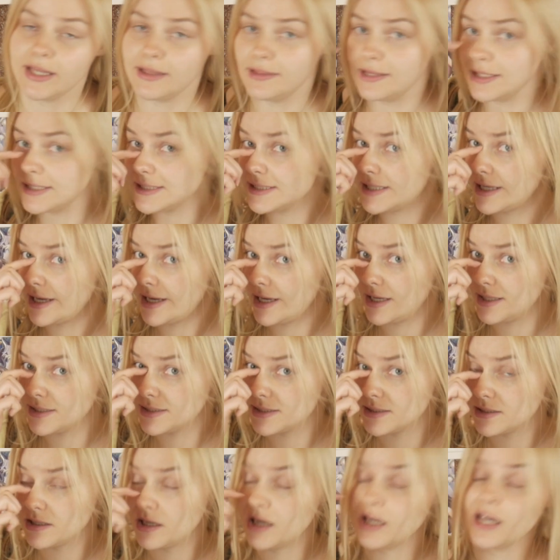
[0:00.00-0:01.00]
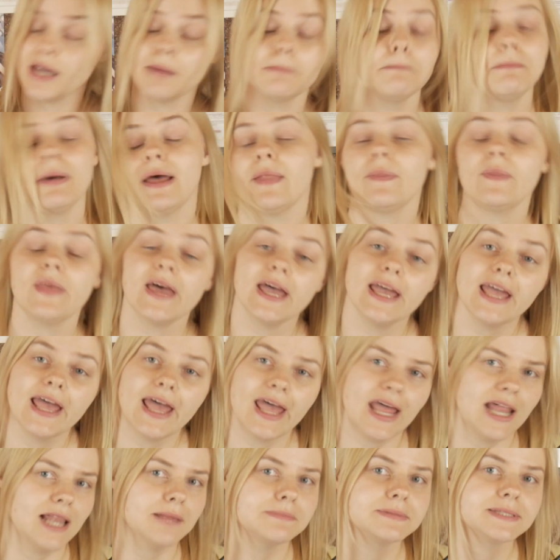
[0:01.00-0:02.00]
in this case, Bandai
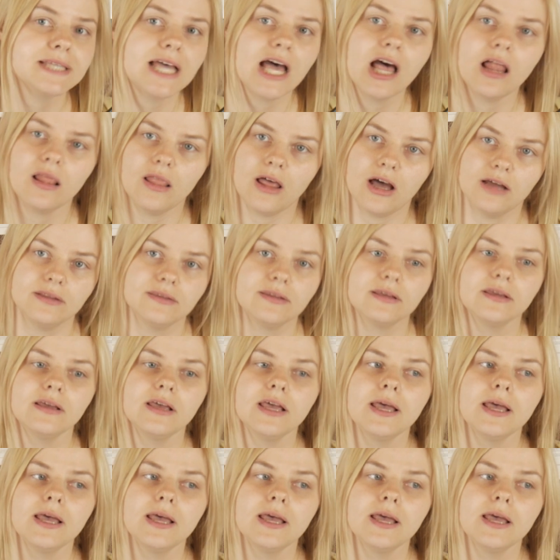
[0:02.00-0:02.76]
helps a lot.